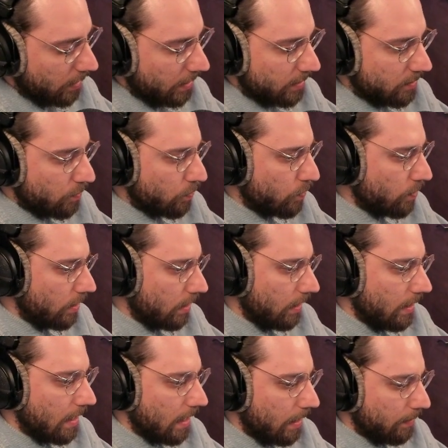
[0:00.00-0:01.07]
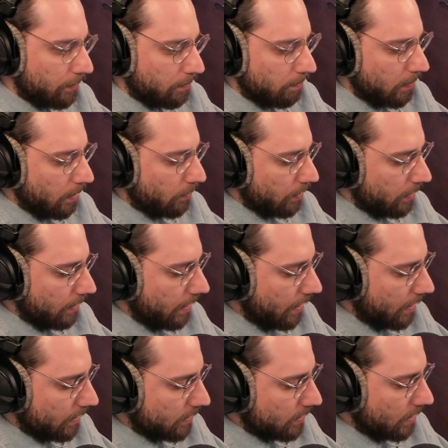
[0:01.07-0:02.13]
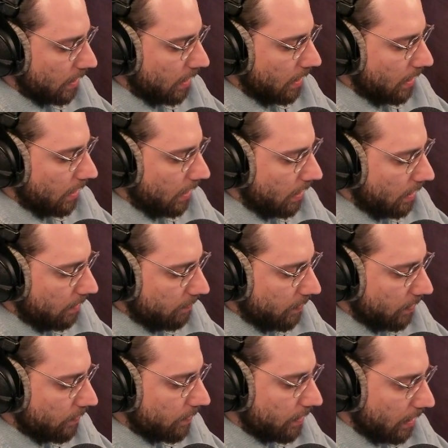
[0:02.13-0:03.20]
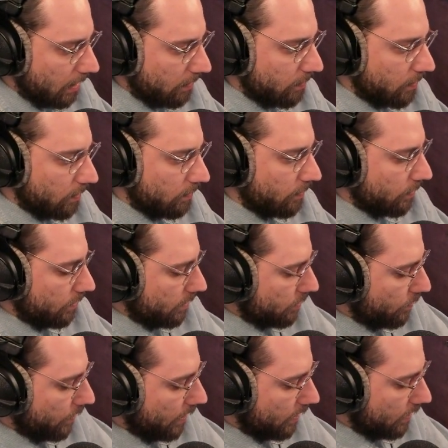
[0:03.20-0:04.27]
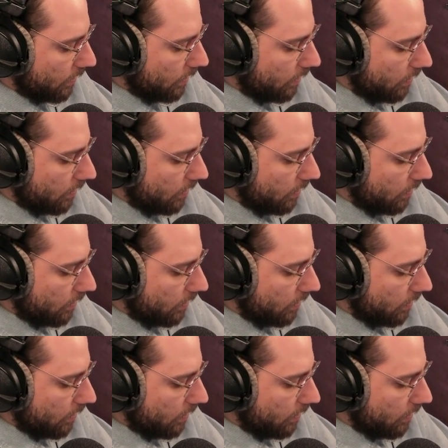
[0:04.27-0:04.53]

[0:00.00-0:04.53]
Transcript: It really helped me with that, and I'm very thankful for this week,